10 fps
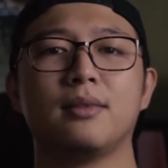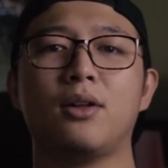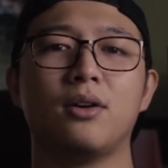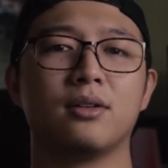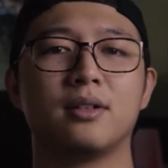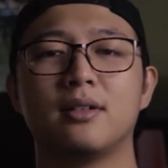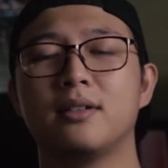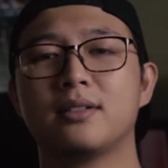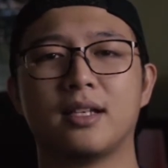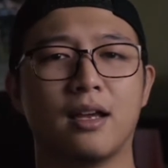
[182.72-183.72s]
longer,
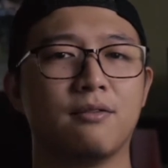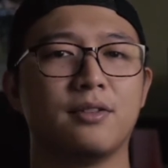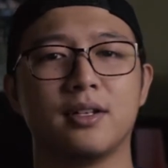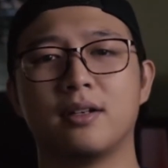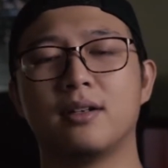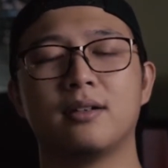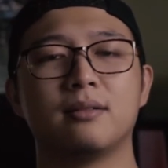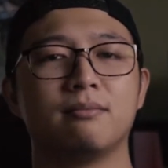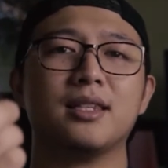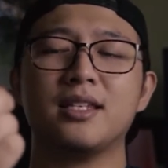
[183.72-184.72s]
it's
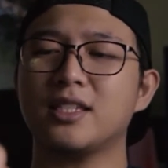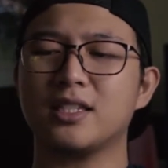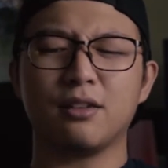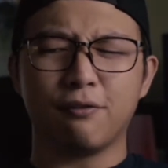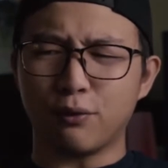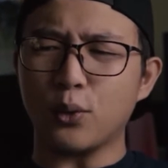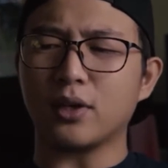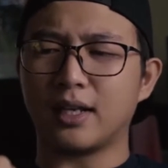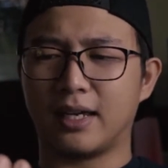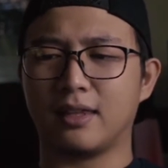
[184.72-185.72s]
heavier. This is the
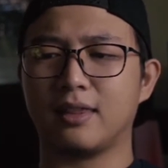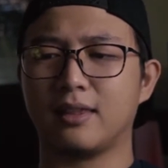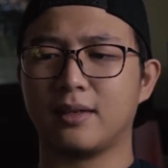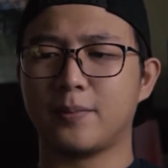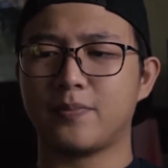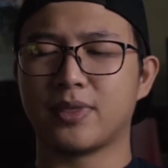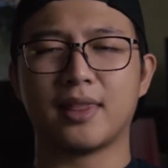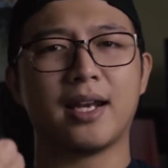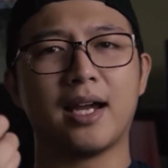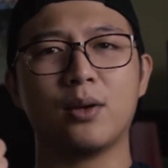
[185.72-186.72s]
focal length
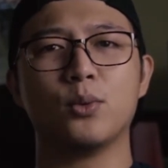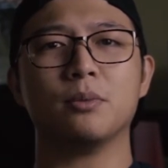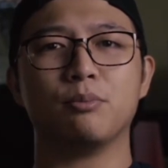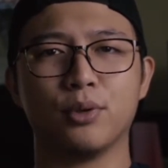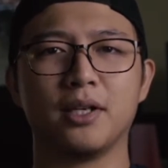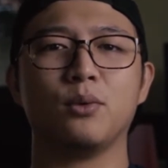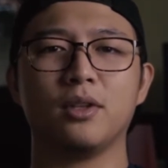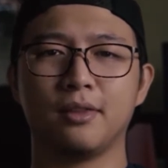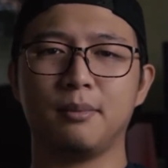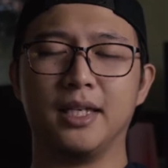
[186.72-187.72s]
that I would bring
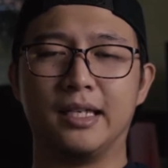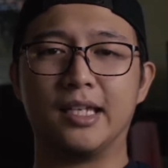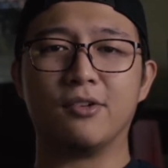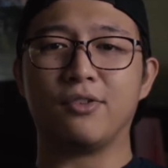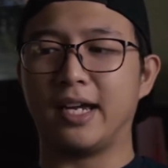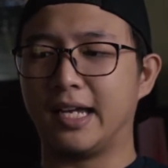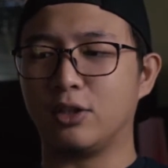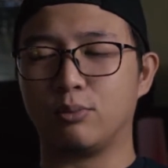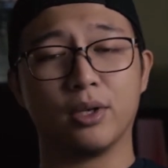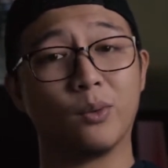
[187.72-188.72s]
with me if I had
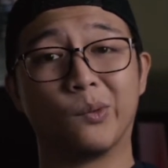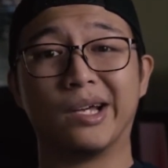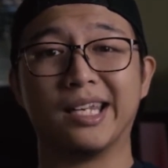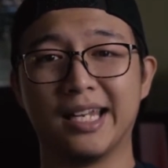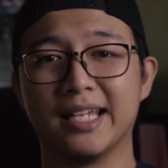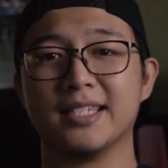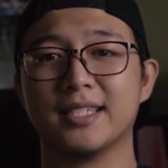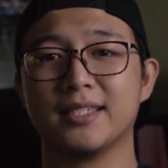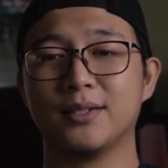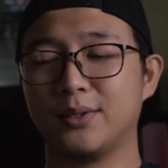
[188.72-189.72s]
to bring one
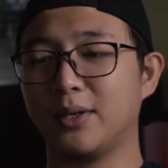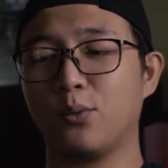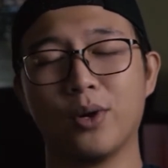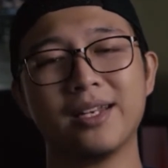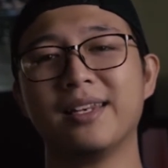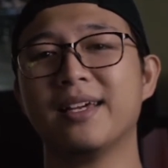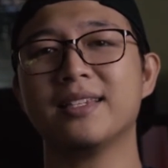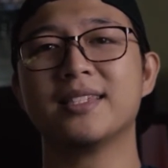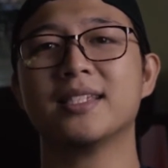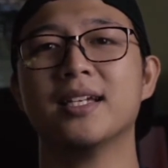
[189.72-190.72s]
lens. Alright, one
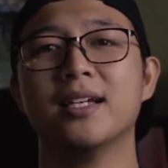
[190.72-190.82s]
lens